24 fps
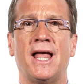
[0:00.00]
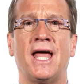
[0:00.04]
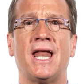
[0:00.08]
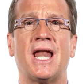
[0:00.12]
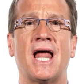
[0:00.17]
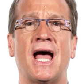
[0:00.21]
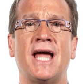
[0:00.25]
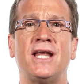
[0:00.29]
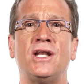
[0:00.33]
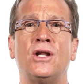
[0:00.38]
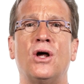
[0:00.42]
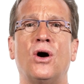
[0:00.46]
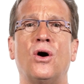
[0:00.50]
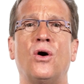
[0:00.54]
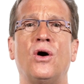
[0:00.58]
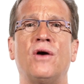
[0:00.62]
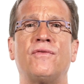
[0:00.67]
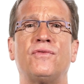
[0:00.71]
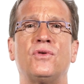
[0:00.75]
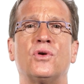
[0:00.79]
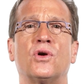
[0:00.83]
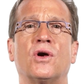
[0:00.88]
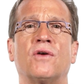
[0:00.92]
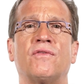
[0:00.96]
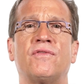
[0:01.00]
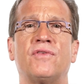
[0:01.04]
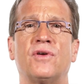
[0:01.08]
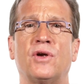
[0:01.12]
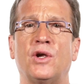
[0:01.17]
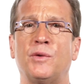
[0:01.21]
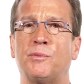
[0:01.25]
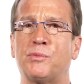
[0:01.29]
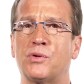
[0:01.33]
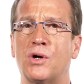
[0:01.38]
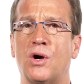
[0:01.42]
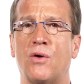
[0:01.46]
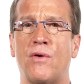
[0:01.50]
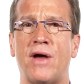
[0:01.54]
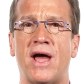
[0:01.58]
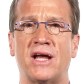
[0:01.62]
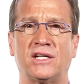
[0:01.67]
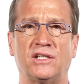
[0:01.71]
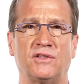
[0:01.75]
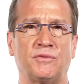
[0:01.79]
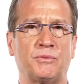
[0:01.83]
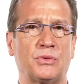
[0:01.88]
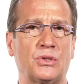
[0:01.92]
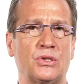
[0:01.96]
And I know if you're a very
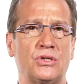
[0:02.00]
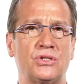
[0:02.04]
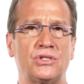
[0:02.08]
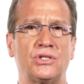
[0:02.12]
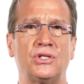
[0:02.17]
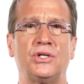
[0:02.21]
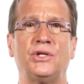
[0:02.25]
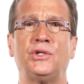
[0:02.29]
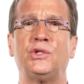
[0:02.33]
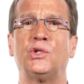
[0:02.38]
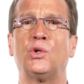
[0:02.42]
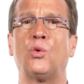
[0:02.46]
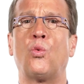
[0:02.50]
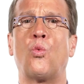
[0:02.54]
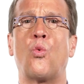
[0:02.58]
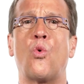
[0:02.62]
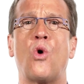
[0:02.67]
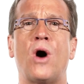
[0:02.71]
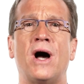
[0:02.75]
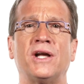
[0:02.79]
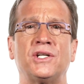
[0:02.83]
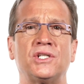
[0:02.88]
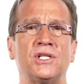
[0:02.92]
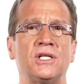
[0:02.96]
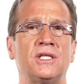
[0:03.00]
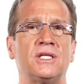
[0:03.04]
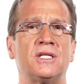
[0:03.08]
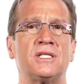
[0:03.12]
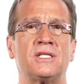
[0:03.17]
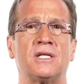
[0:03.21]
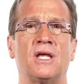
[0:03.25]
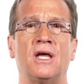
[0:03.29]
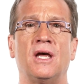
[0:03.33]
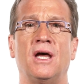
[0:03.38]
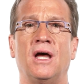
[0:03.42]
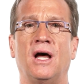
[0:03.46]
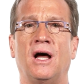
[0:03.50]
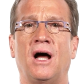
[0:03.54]
proactive person and you're watching this